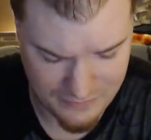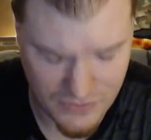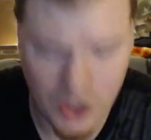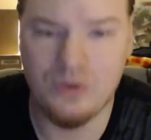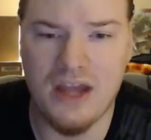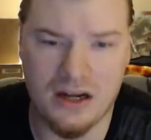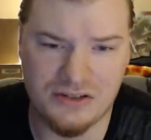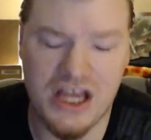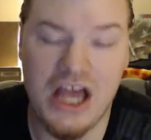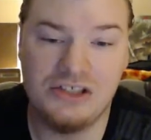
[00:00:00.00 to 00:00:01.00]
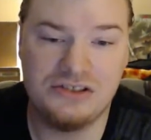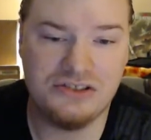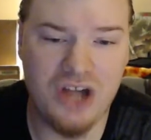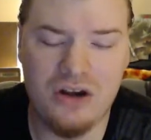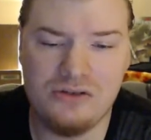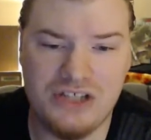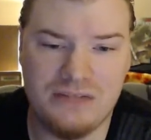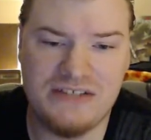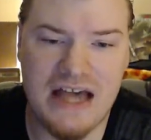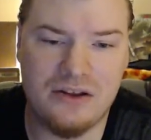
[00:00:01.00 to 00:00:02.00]
Who cares? Cesaro
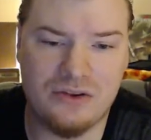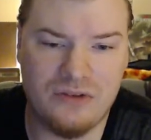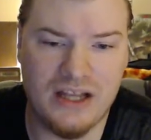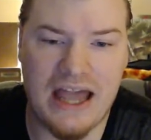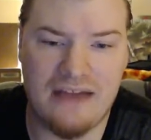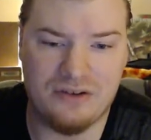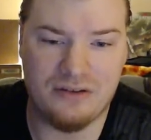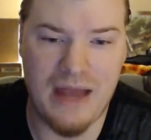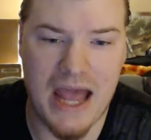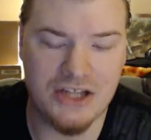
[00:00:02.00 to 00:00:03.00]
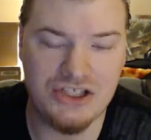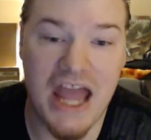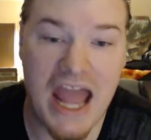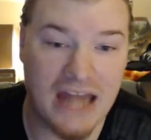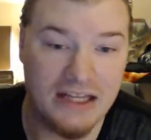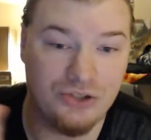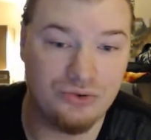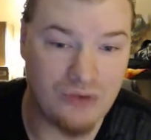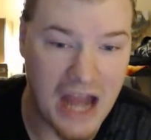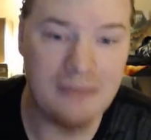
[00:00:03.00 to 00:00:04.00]
jumps out of the ring after the match, and he
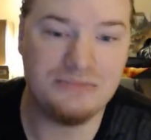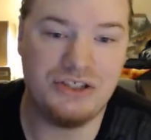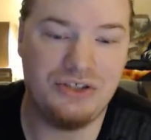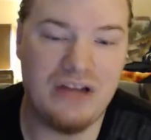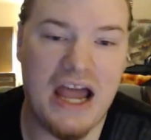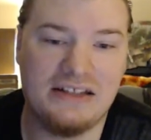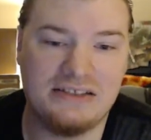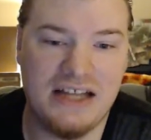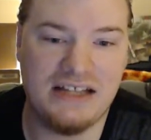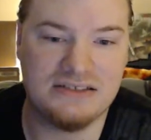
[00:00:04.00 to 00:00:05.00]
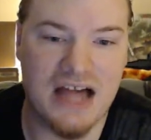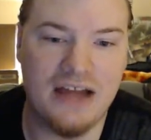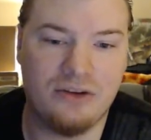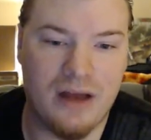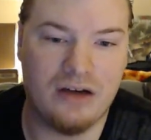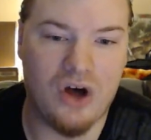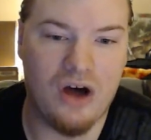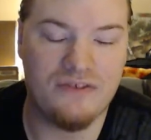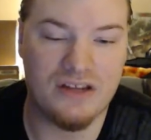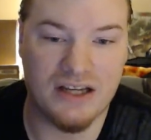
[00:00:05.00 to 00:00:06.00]
grabs the United States title belt
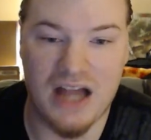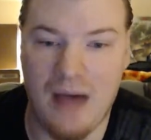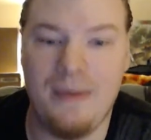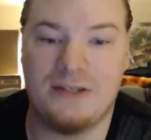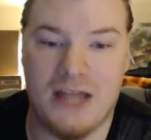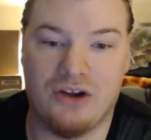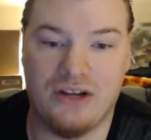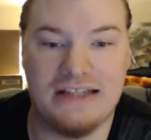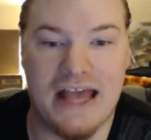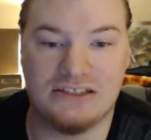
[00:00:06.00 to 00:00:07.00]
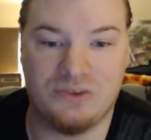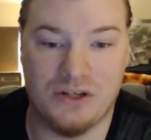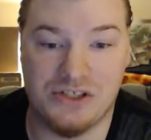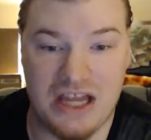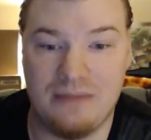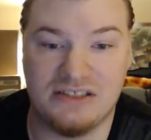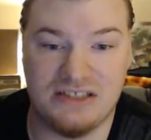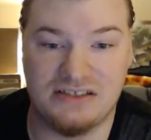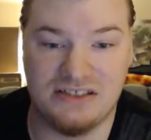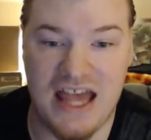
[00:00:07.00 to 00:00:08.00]
off of the commentary desk where Sheamus
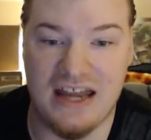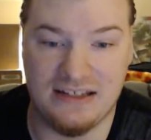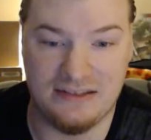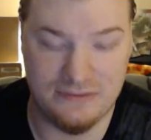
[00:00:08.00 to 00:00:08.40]
had set it.